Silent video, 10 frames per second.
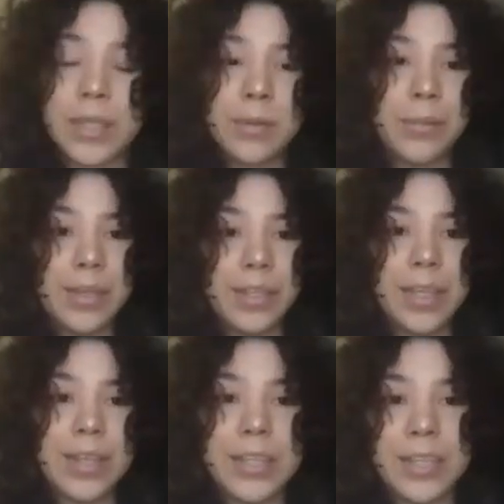complete
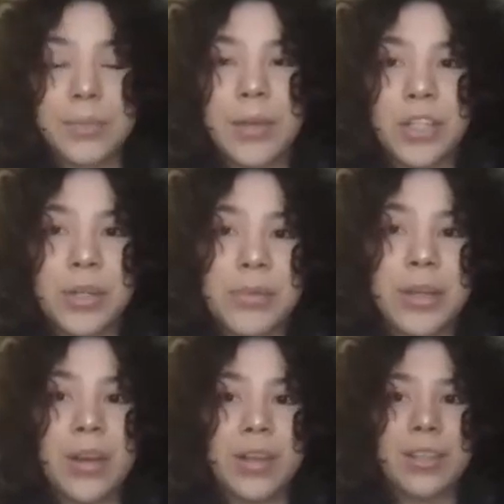sense, especially
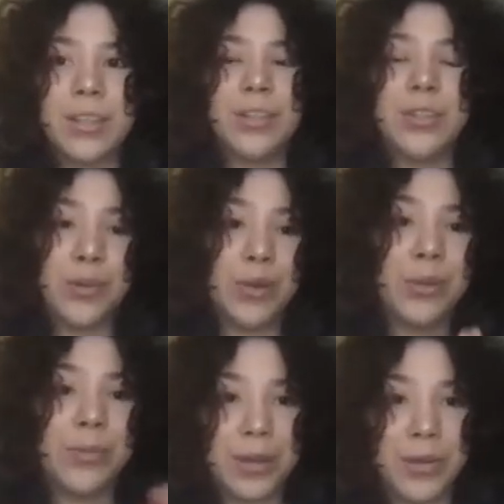because
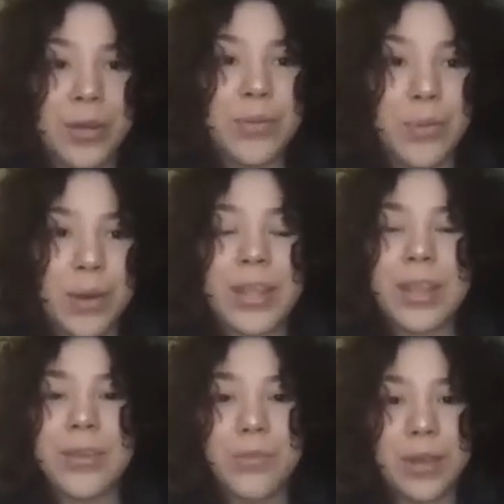you're literally
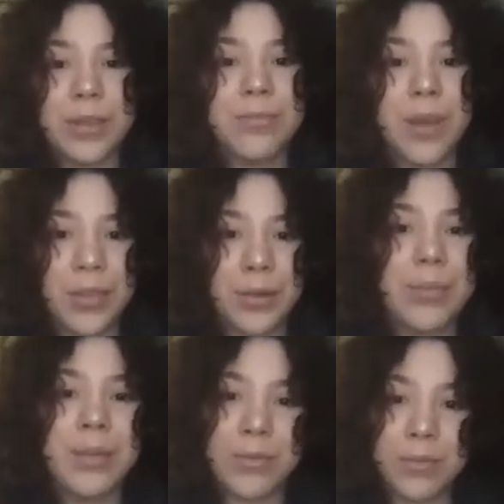working with other
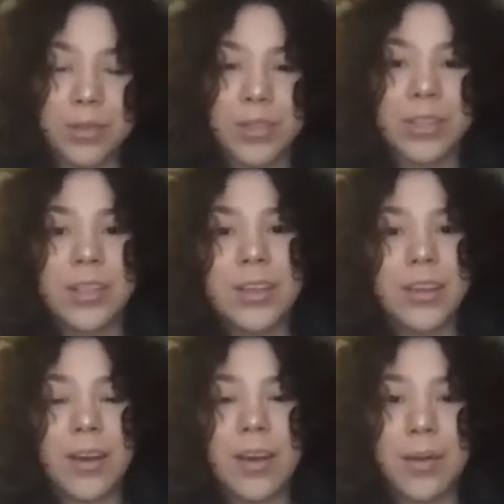people's
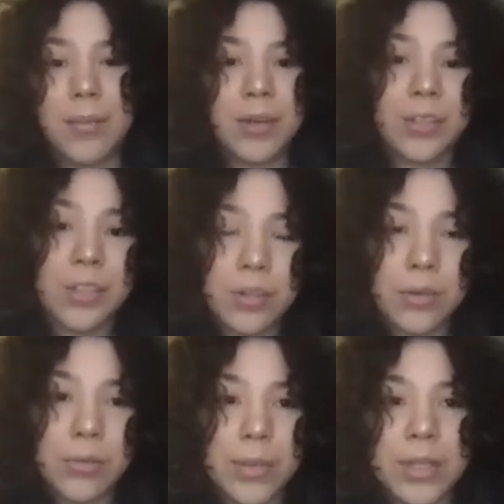
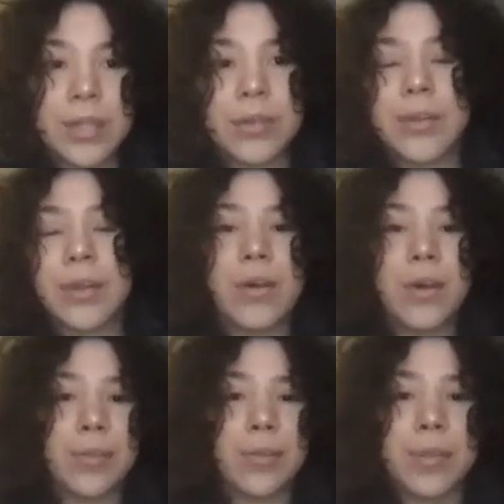personal material,
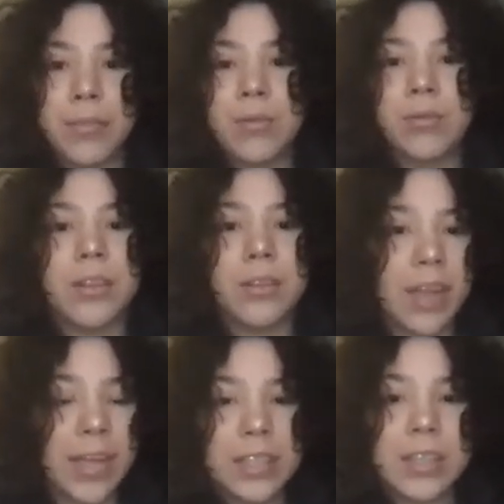other people's
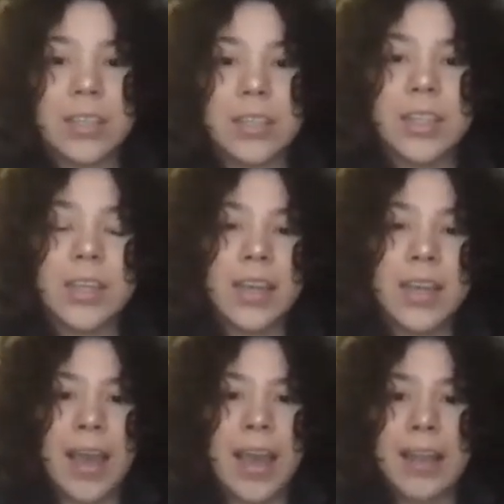devices,
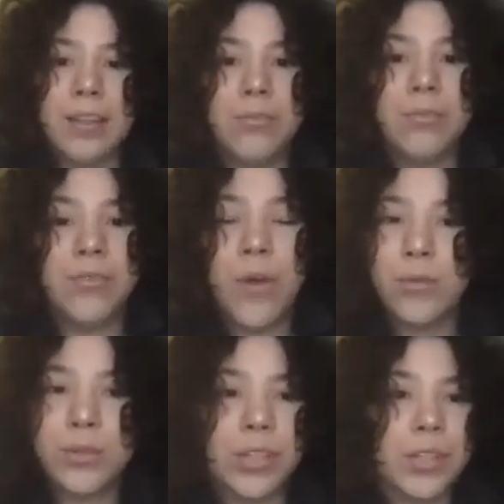and
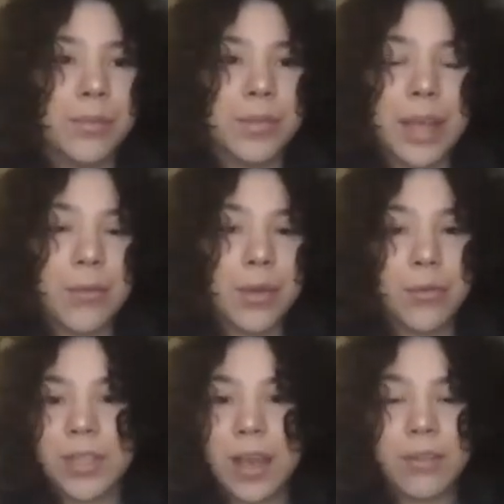phones are something that we
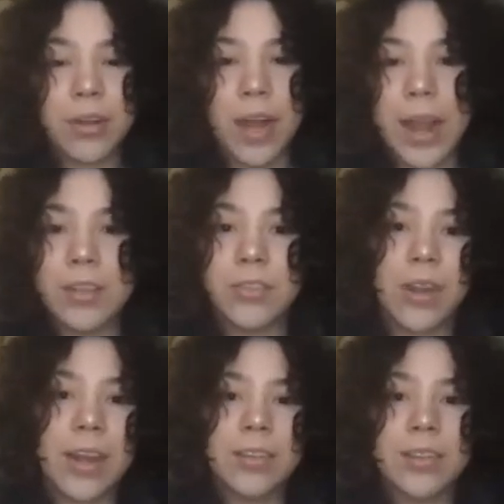always have in our hands,
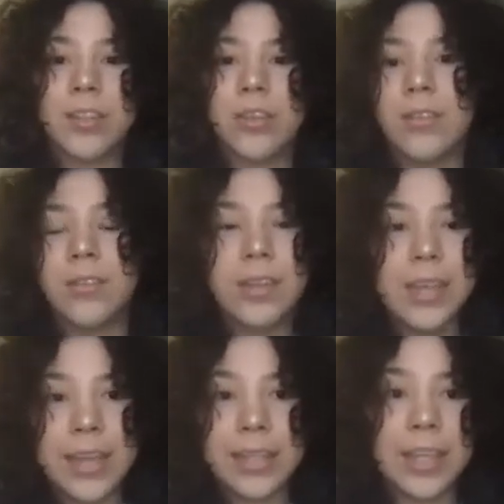right? So
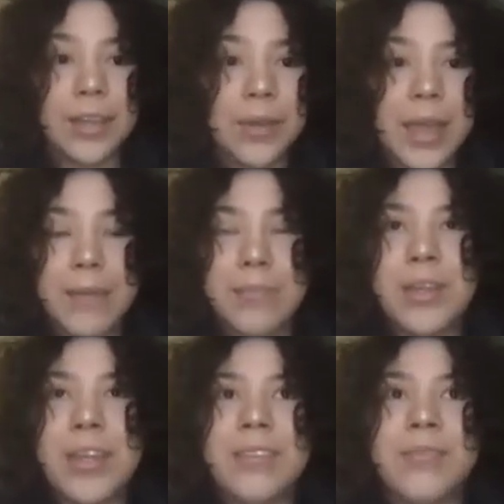it's like you can't
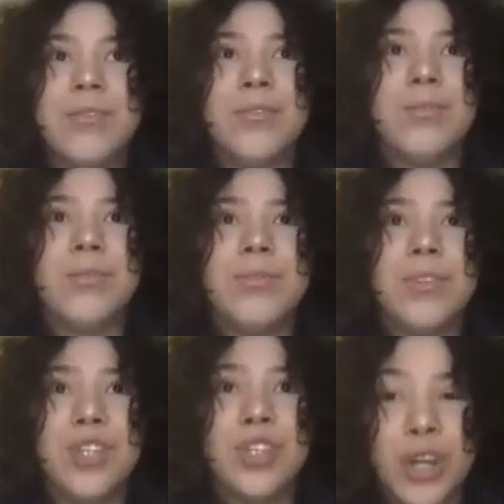be
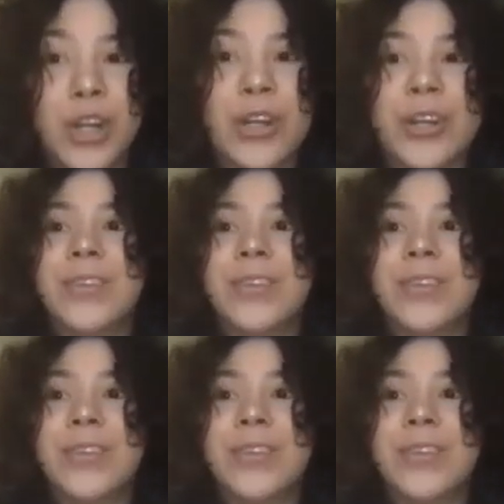sure